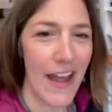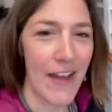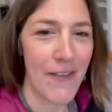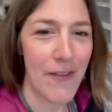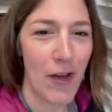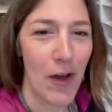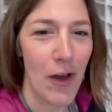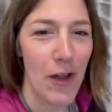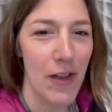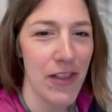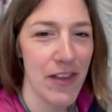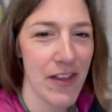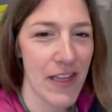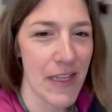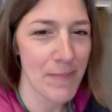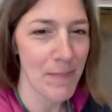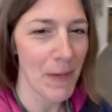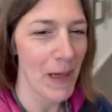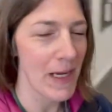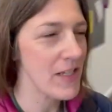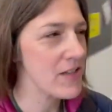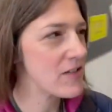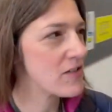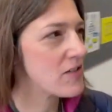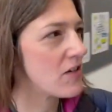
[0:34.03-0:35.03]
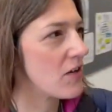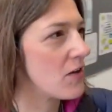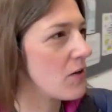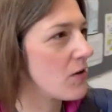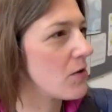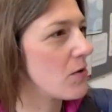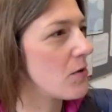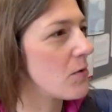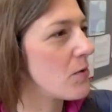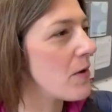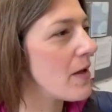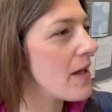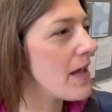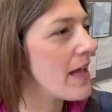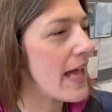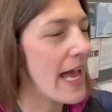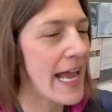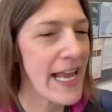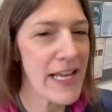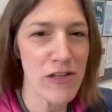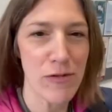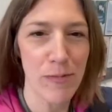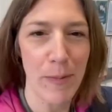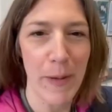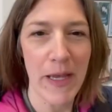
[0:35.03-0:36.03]
I've got my two
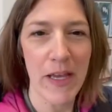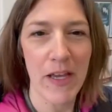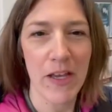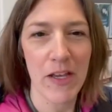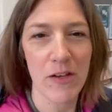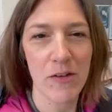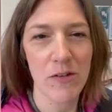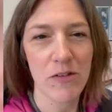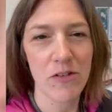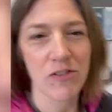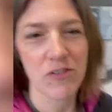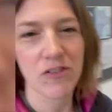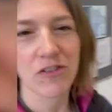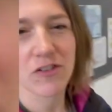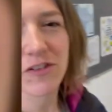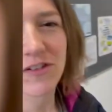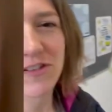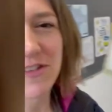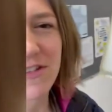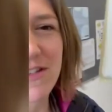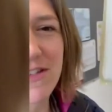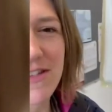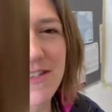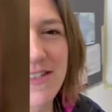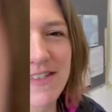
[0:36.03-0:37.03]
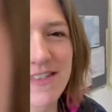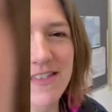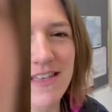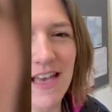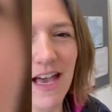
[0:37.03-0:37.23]
HPQ students,